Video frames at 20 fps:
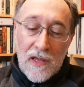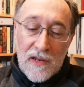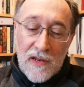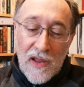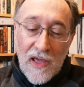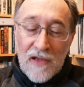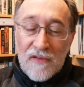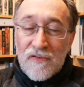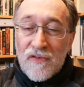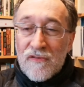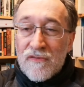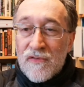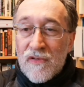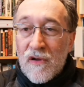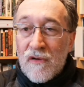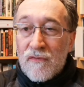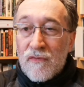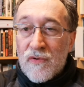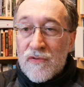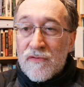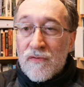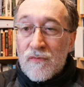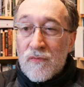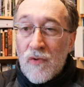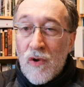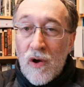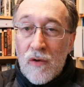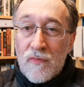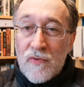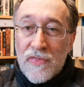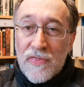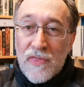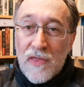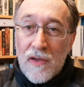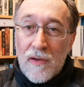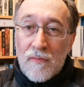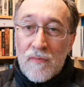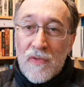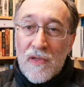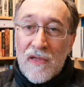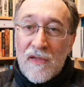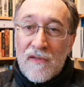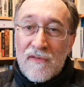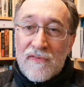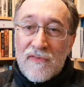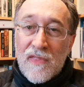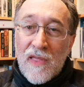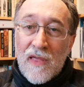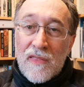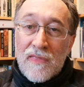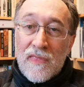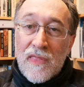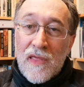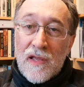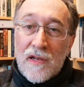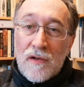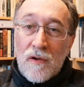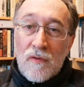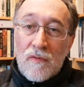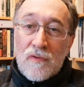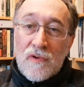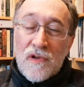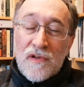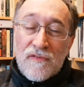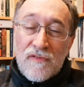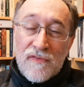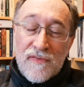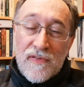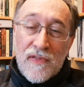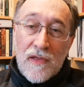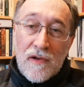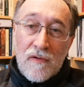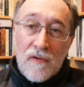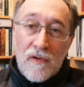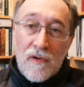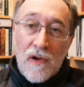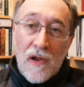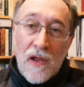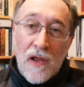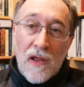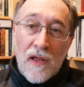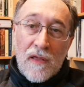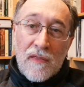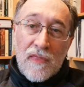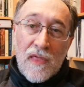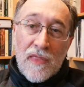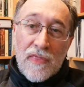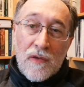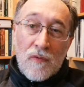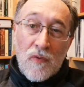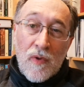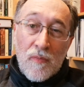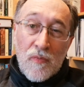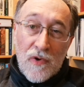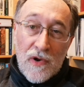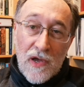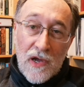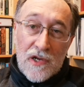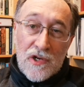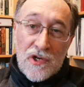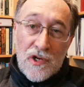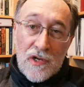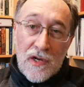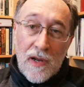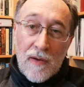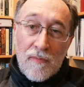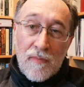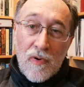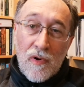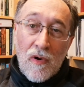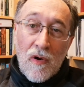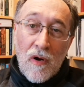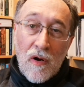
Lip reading: nexus of what's wrong with them is that they don't consider that the reproduction number,